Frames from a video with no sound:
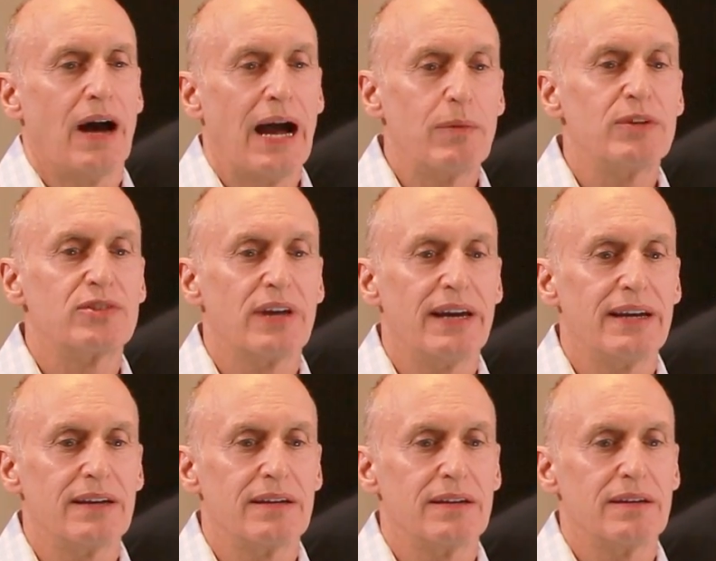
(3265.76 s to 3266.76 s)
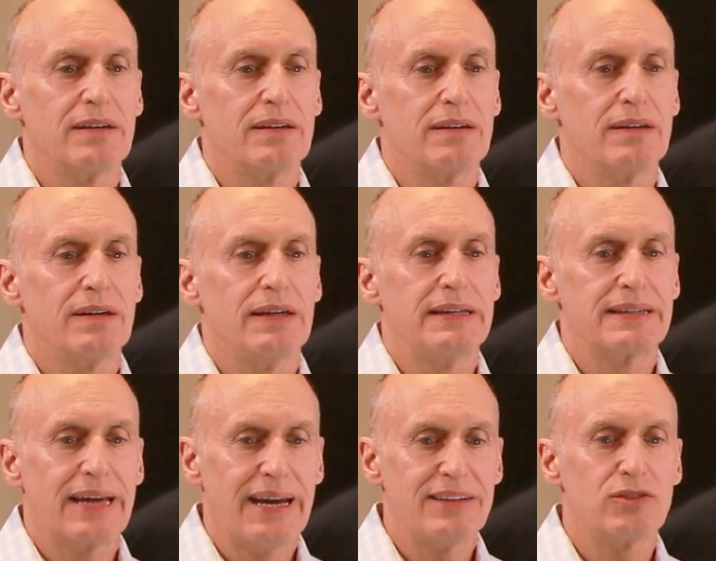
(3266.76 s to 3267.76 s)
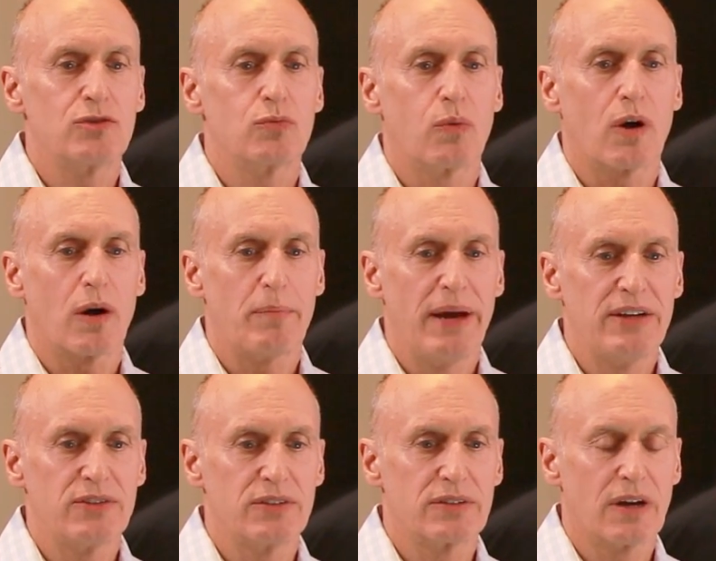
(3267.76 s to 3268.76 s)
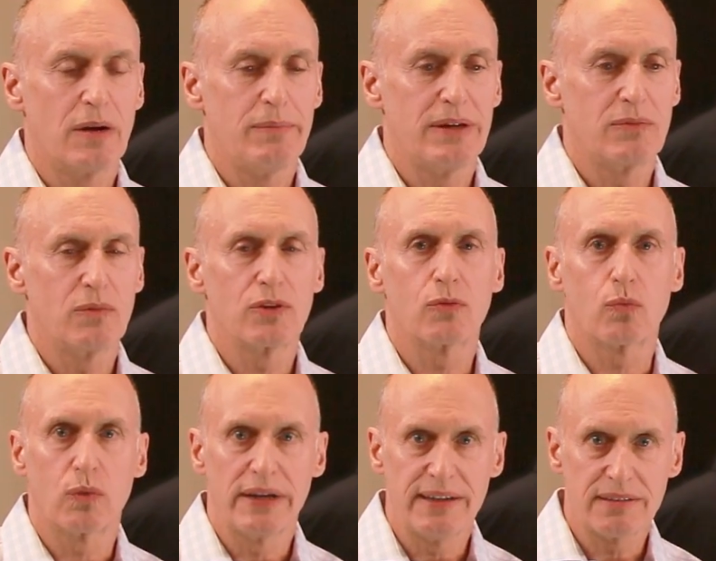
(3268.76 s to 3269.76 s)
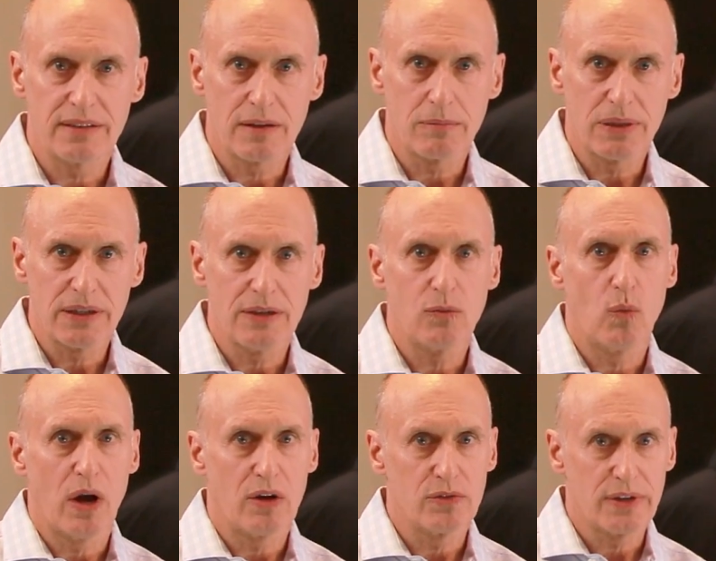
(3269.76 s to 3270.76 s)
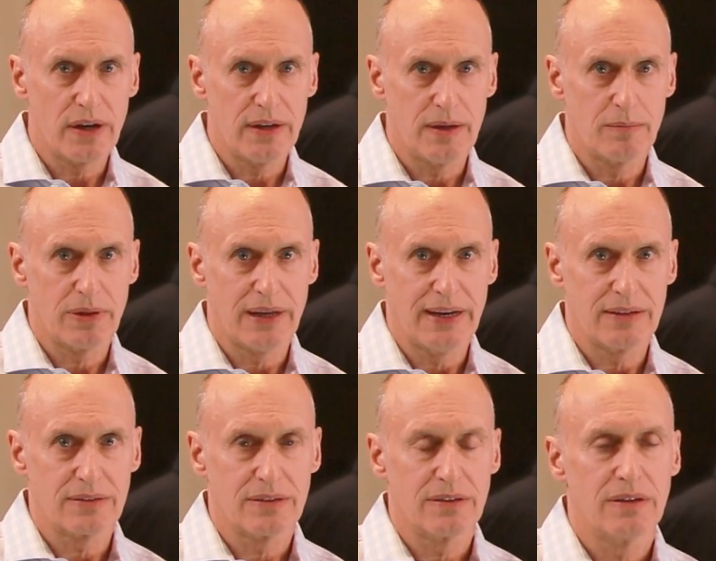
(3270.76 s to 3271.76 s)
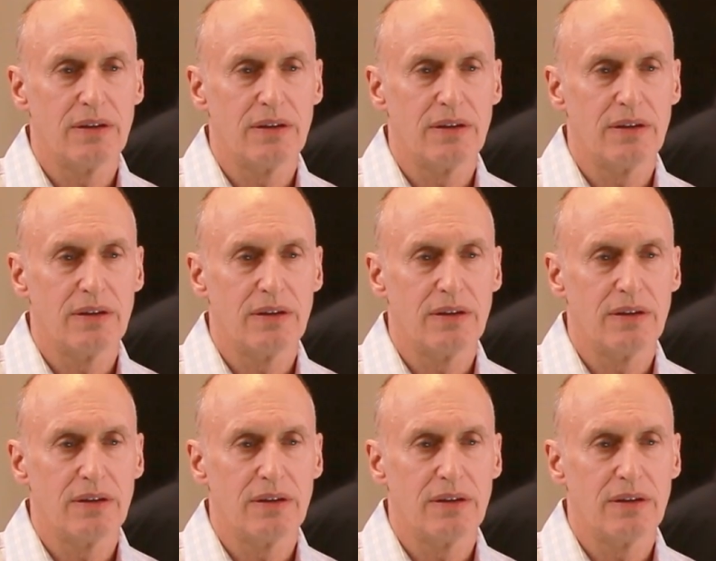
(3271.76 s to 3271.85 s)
I would say in cases where our patients come in with reasonably well done implants,